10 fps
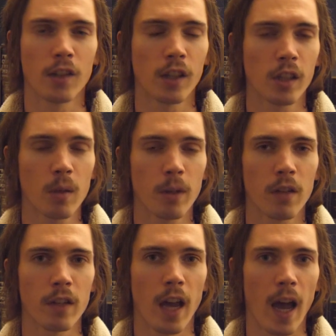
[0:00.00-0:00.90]
It's a little bit
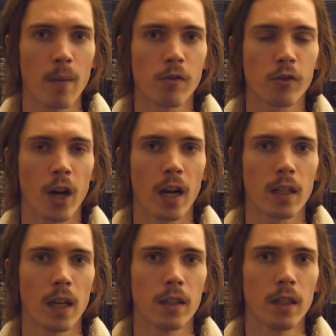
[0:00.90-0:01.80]
of an abstract
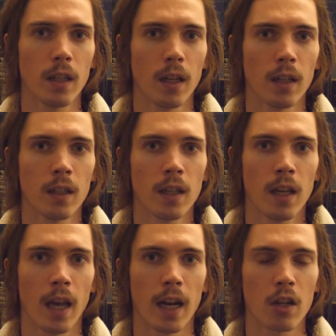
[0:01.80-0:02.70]
idea,
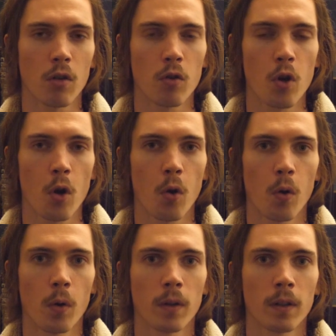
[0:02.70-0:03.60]
and I don't
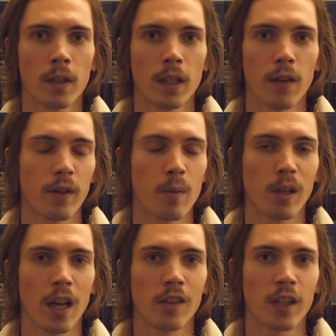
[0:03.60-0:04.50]
know if it
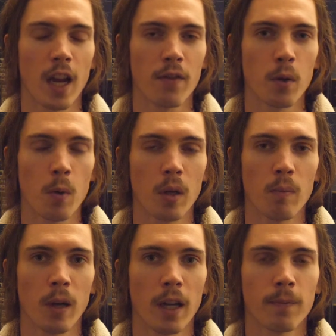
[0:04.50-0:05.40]
applies to everyone,
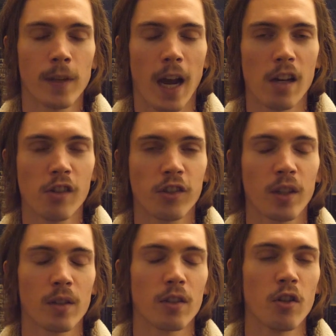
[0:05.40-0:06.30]
but I just
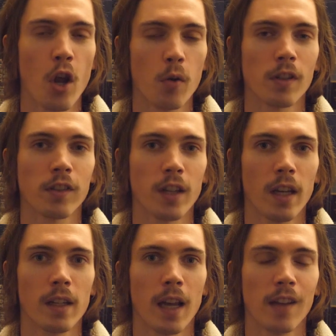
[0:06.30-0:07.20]
noticed
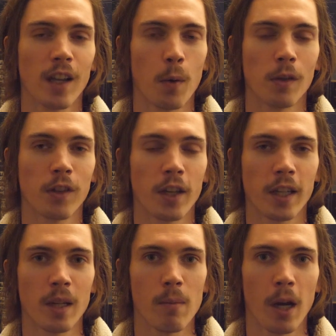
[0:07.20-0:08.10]
it as I was
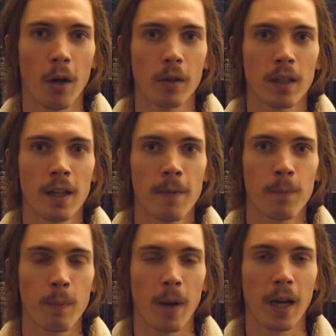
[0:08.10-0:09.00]
thinking about
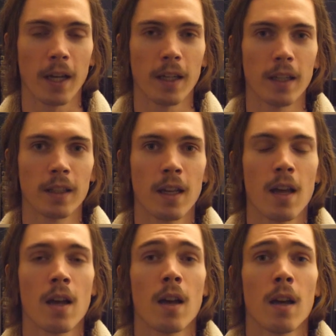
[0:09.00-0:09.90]
my
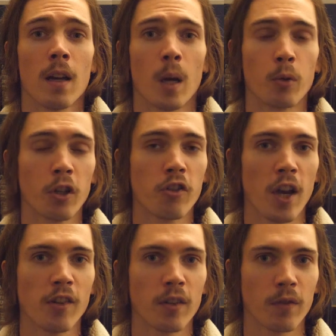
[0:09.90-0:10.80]

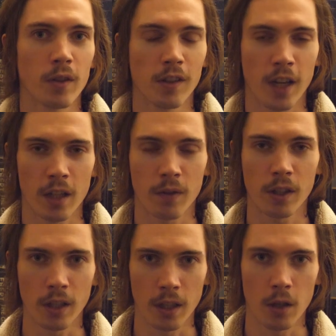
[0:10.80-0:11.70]
appreciation for these kind of
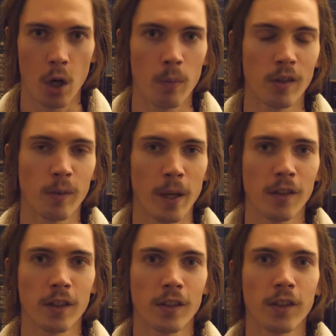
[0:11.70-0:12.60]
clean, open
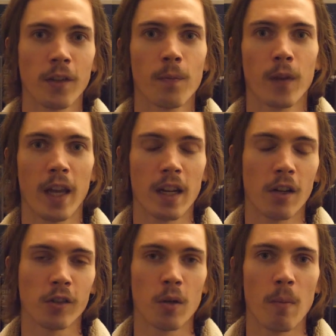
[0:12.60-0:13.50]
spaces, and
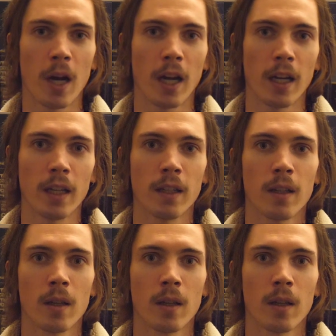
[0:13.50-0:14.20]
also my